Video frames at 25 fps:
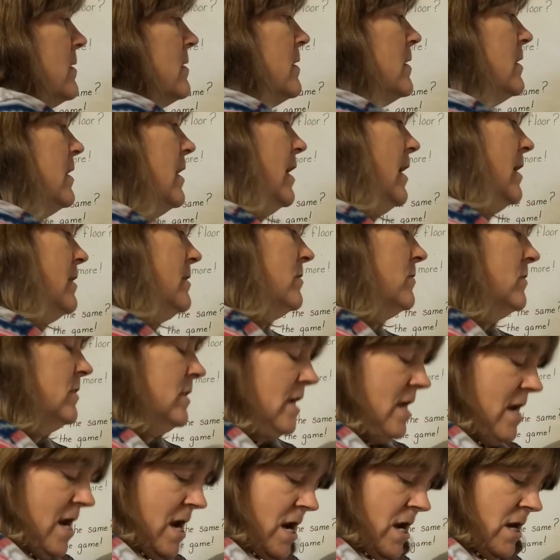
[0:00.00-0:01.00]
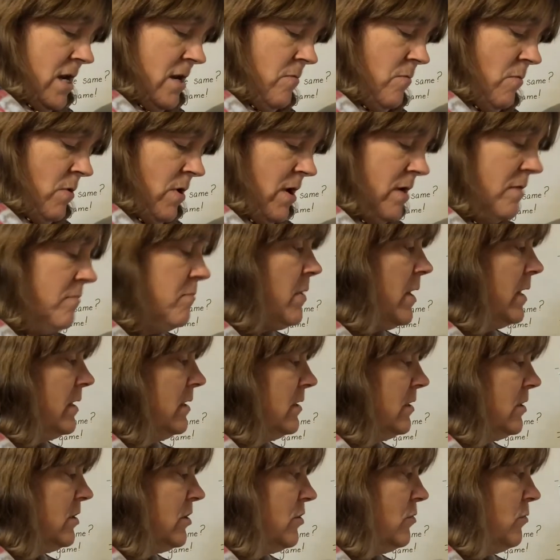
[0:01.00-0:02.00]
So the answer to 81
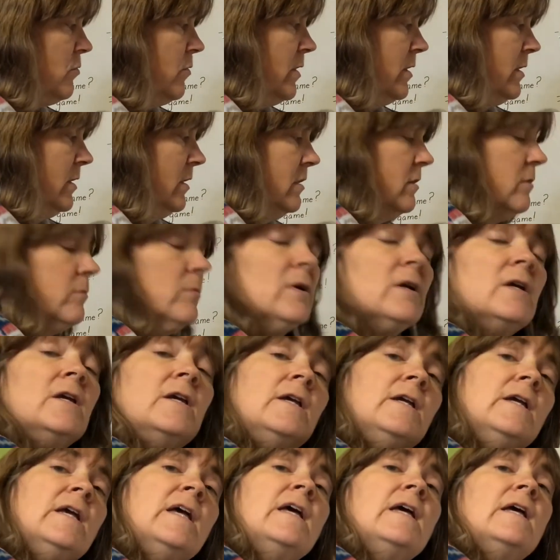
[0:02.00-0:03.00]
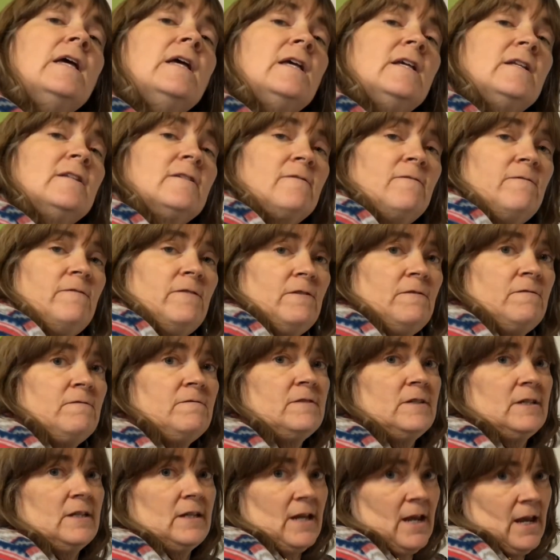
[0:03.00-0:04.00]
minus 23 is
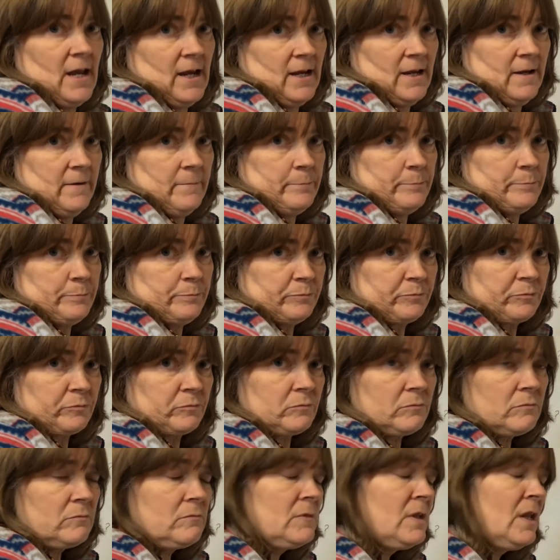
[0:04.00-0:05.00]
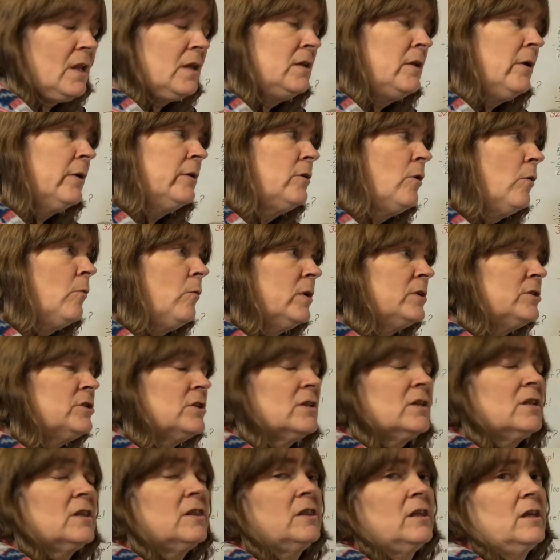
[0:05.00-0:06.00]
58. Now, I don't want
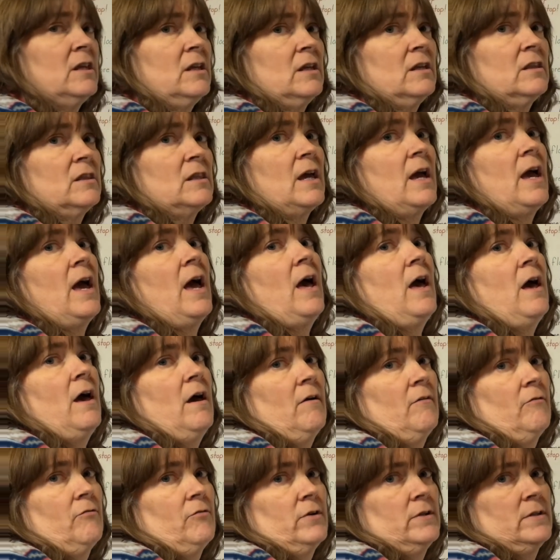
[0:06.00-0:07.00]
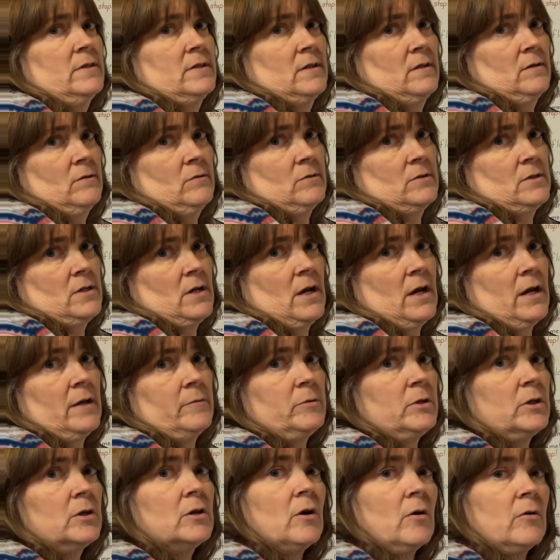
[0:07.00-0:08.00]
you to think that every single
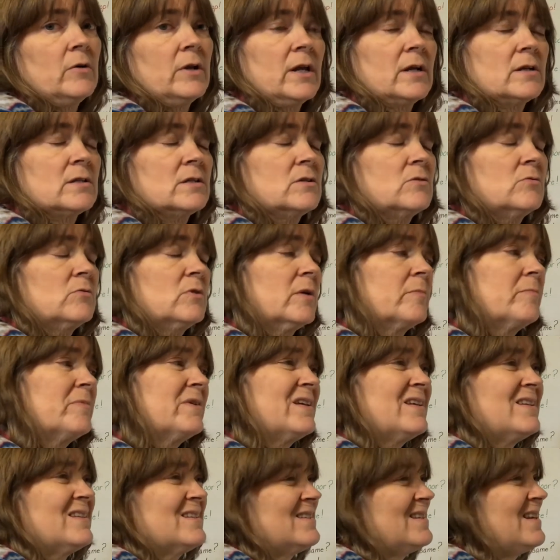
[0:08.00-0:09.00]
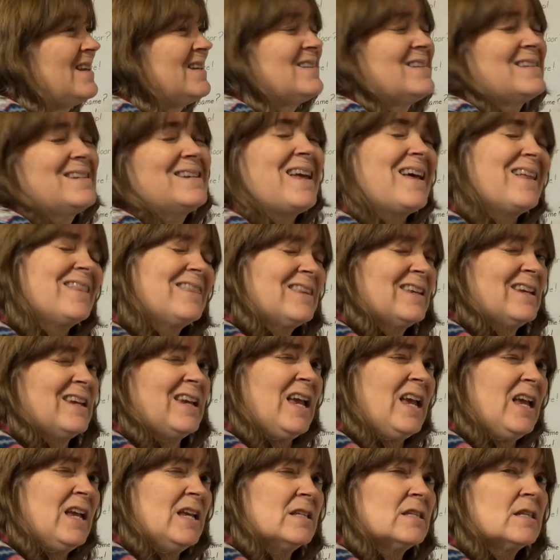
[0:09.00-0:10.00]
time you go next door, because that's not the
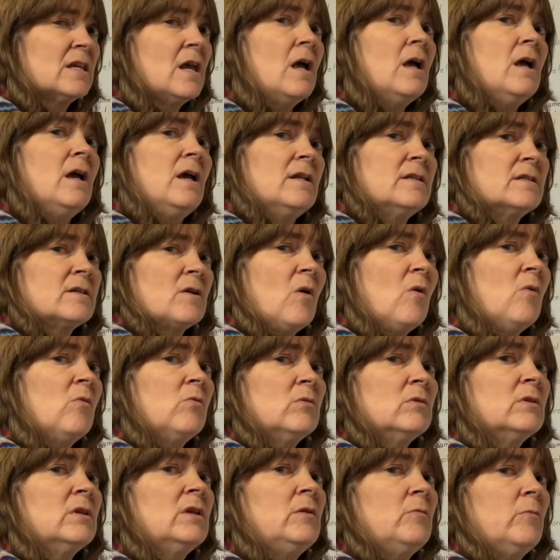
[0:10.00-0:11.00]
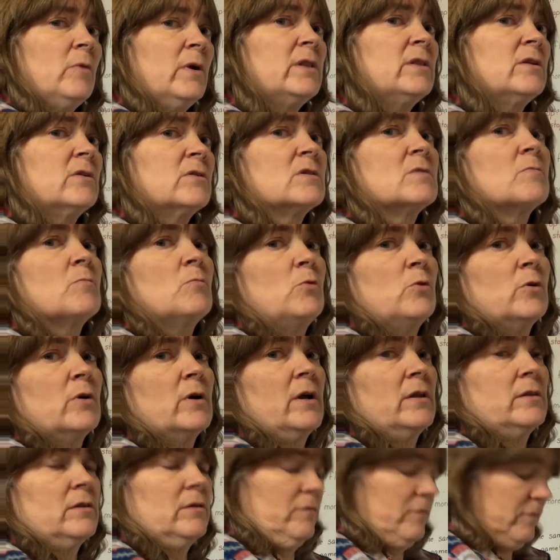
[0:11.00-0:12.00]
case. It's only when there's more
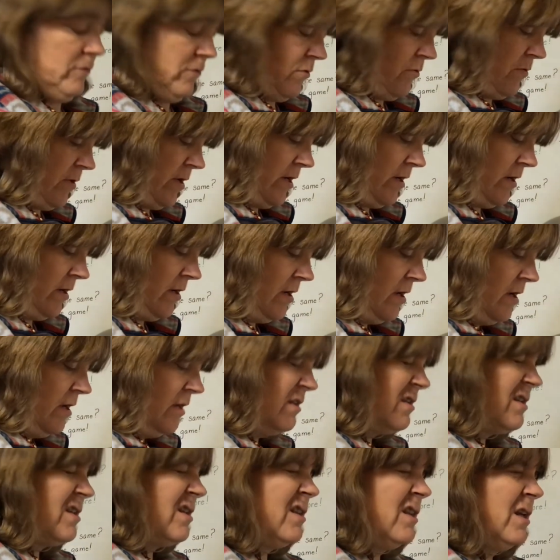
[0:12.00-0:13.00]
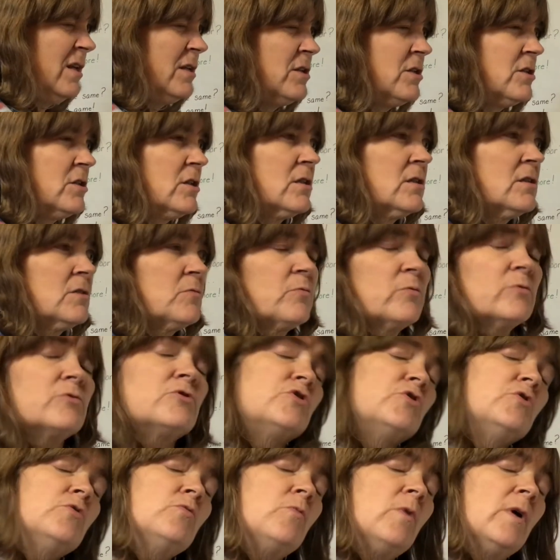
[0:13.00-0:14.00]
on the floor. So let's just
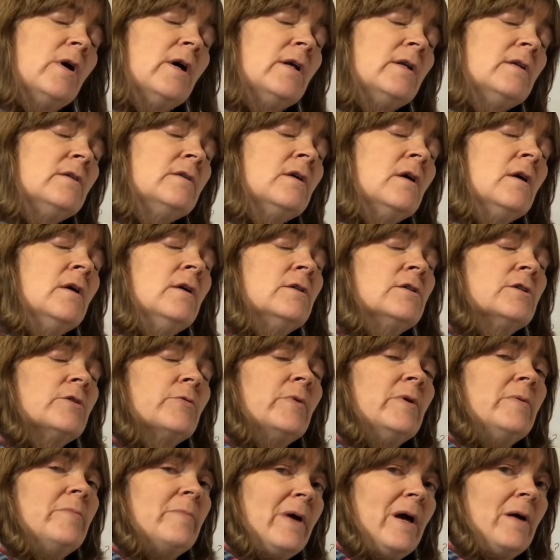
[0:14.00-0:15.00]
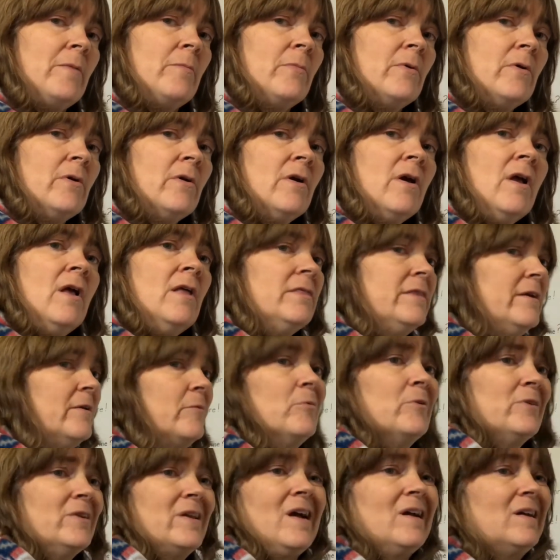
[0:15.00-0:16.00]
do one to remember that
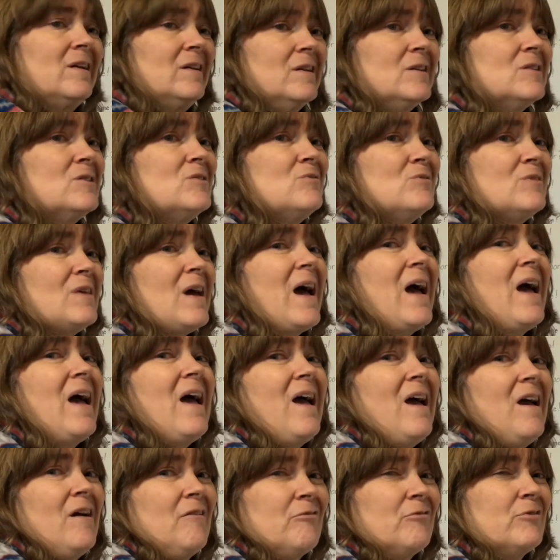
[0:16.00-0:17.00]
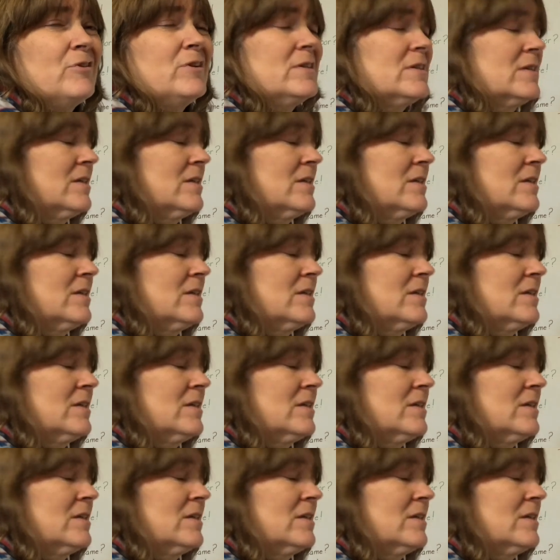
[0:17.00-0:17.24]
we're not going to do that every